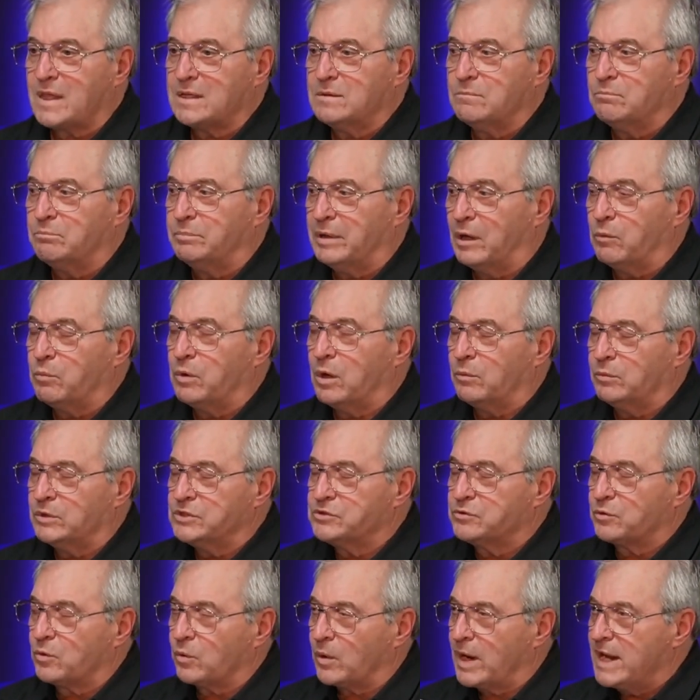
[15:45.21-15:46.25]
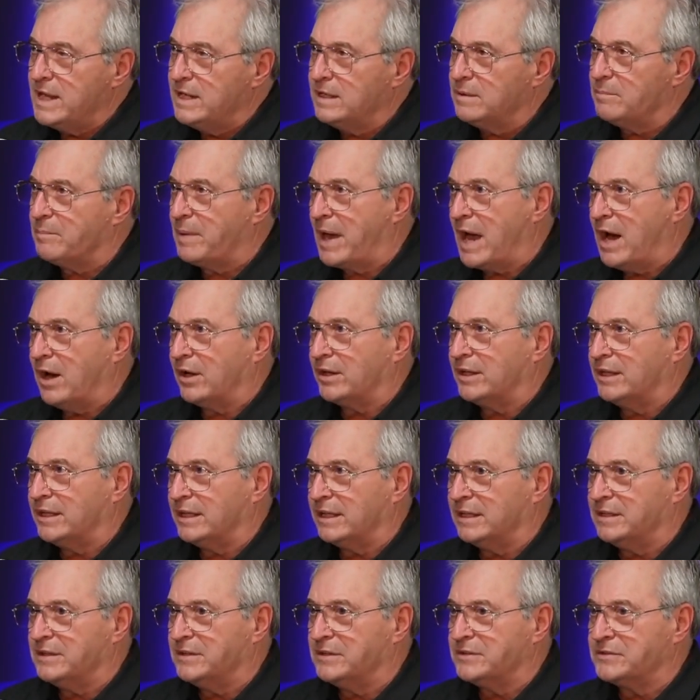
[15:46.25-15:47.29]
But what was great about it
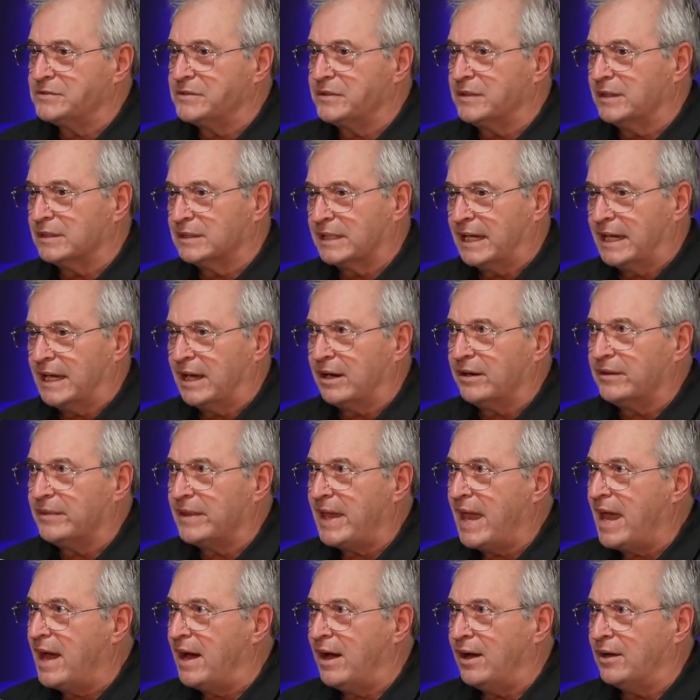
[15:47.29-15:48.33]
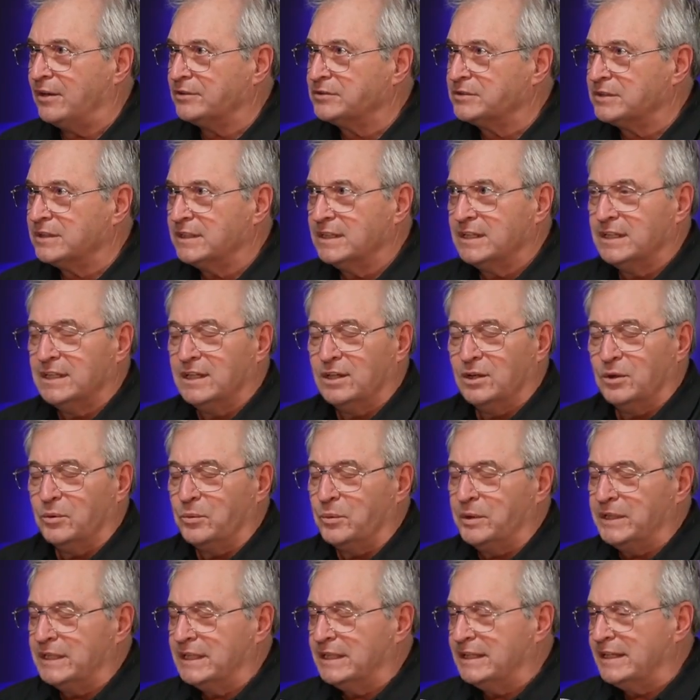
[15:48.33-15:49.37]
is the layout of the house.
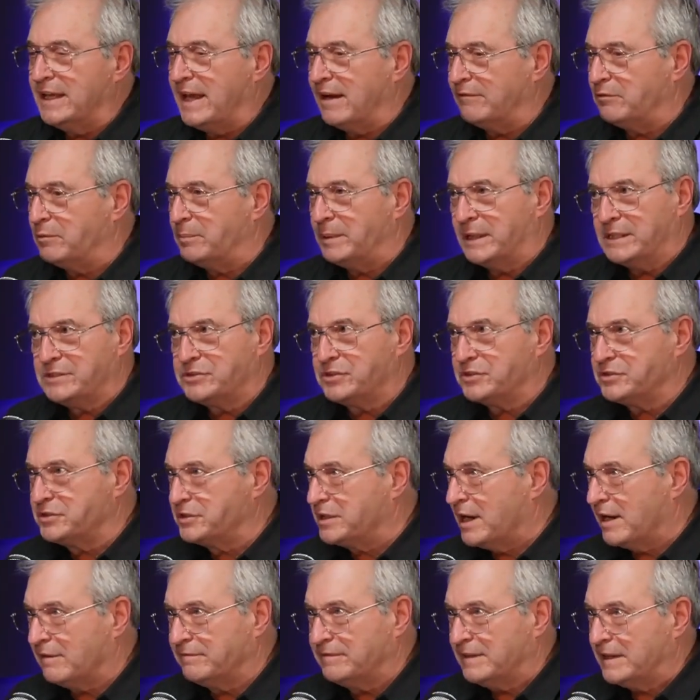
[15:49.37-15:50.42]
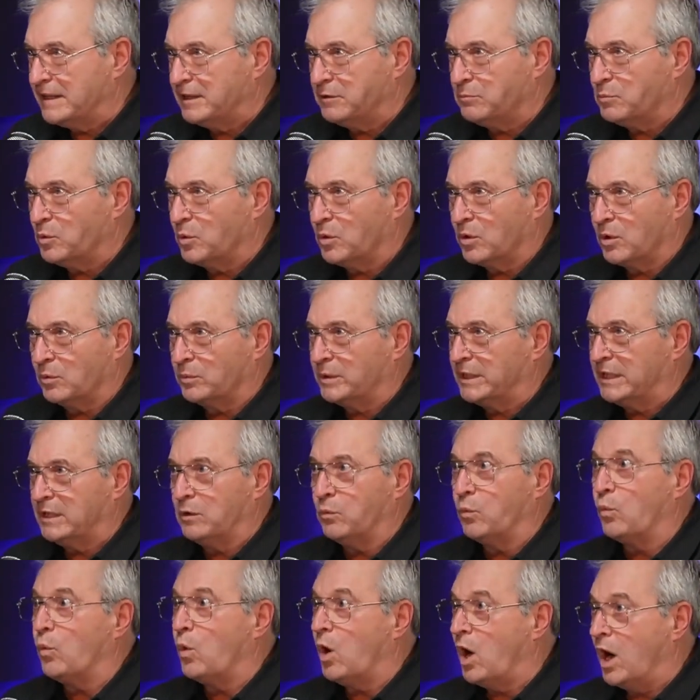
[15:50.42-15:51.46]
We didn't have a bunch of stuff anymore. We
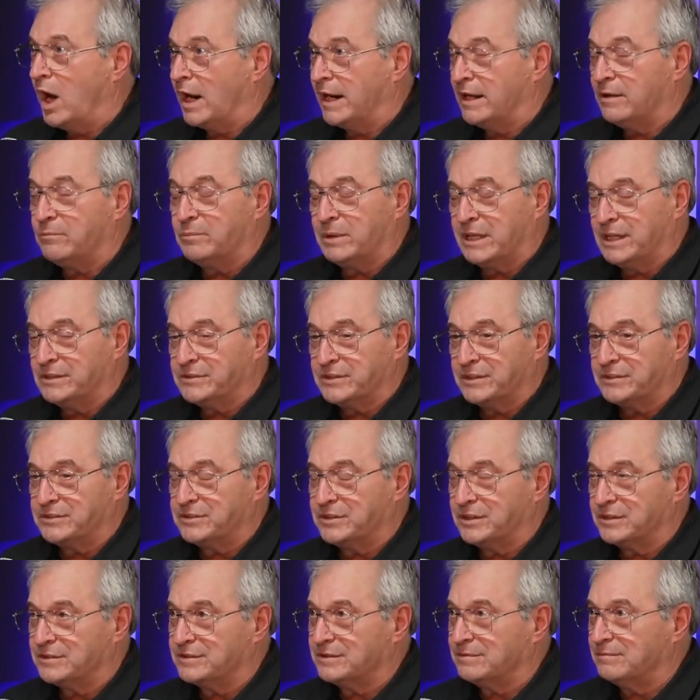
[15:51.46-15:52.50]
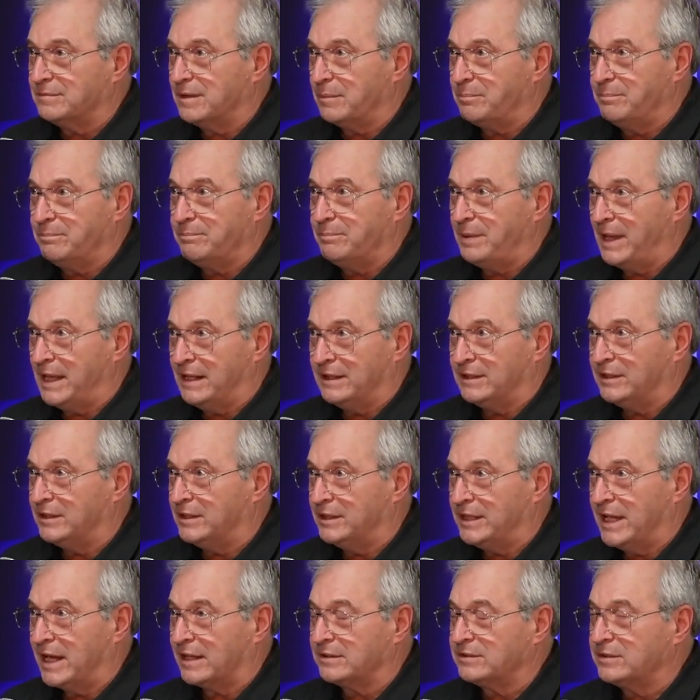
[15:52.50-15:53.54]
didn't want it because it's just a pain in the
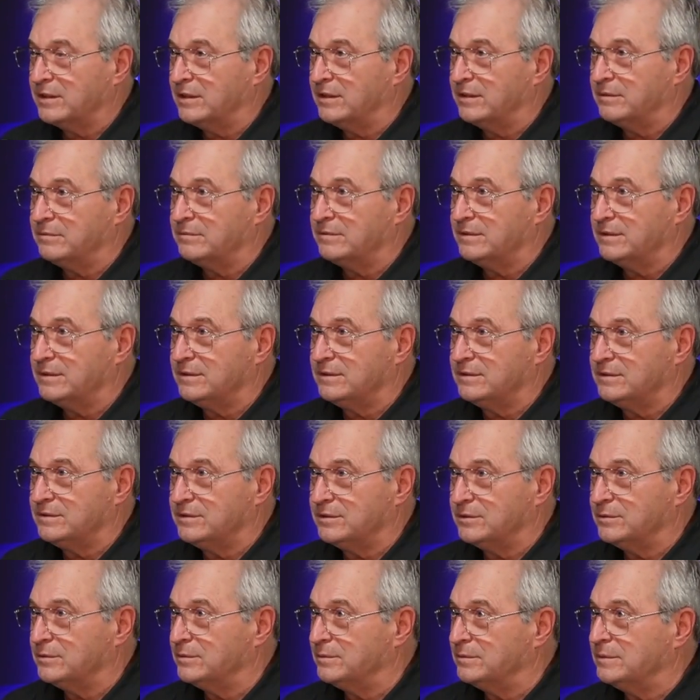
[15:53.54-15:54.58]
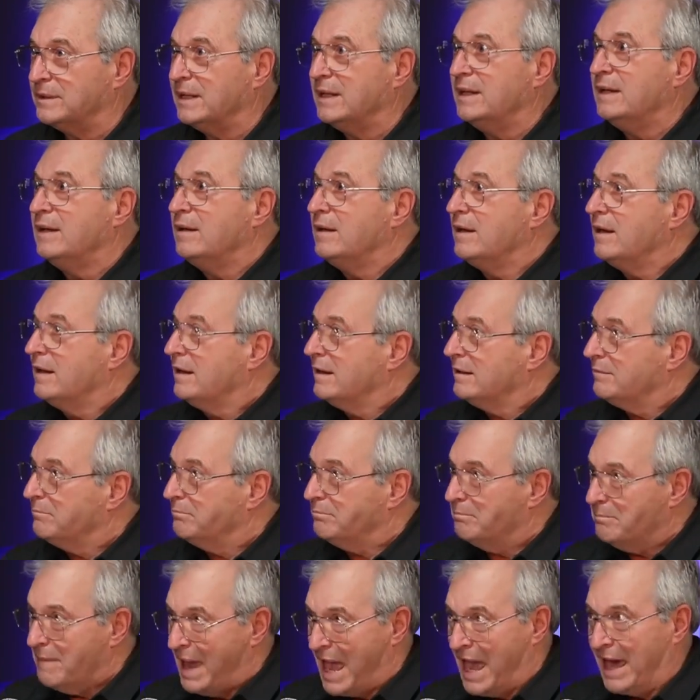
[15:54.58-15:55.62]
neck to
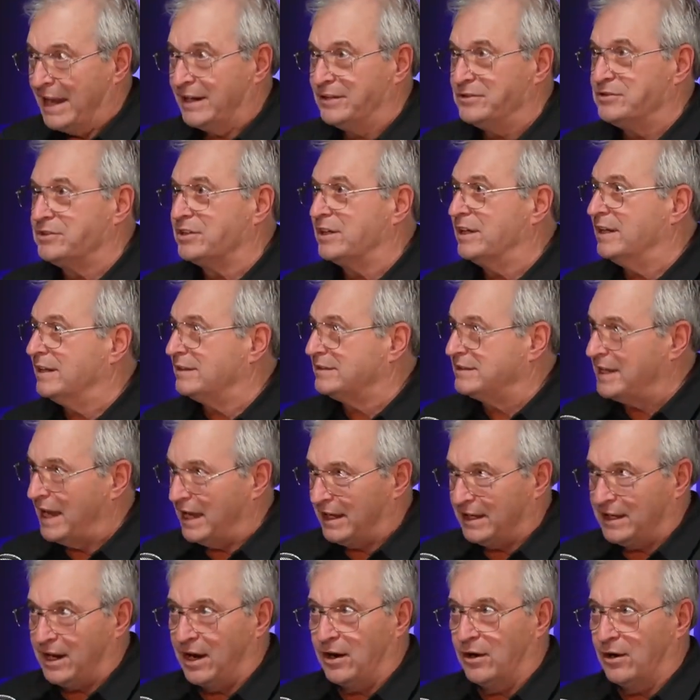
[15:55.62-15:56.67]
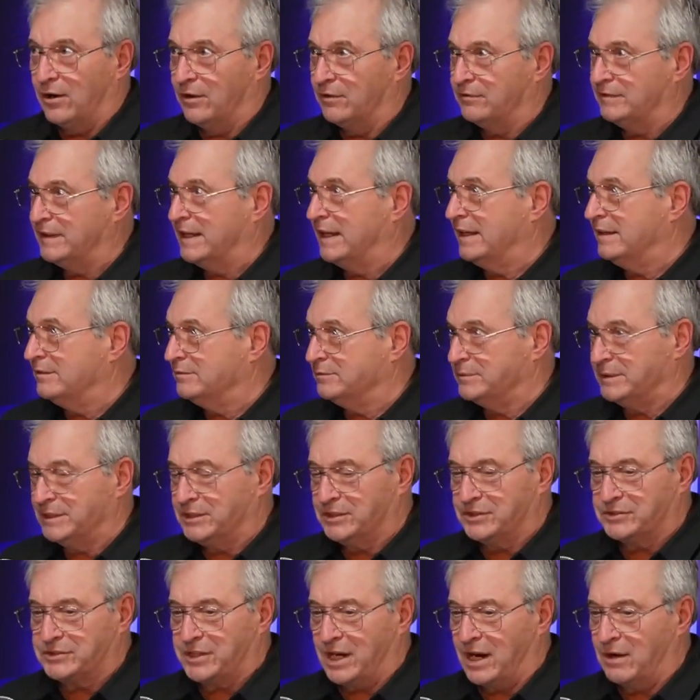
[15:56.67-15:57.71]
manage it, take care of it, and we
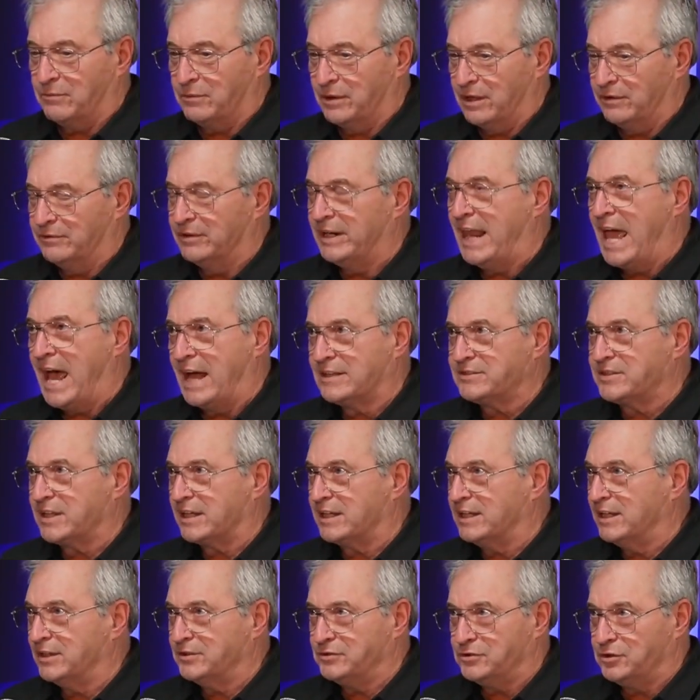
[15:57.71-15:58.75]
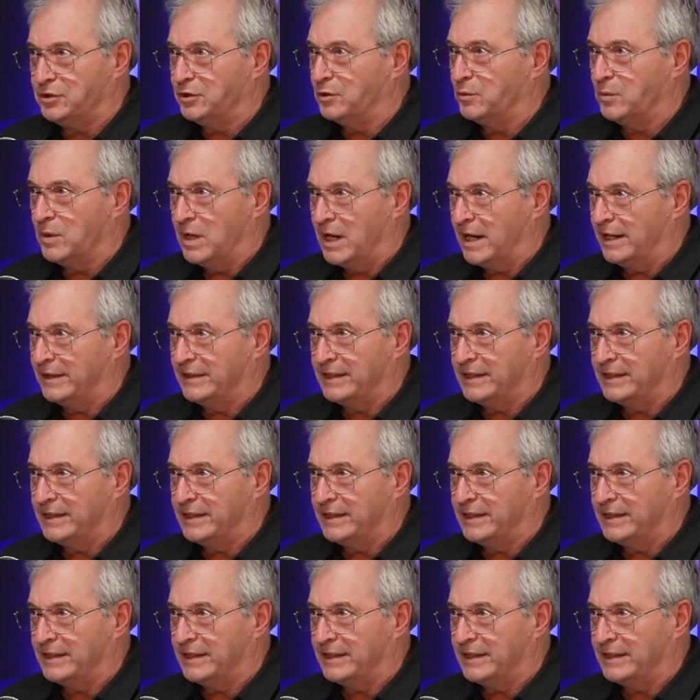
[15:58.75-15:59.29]
just got rid of it and asked the kids, do you want it?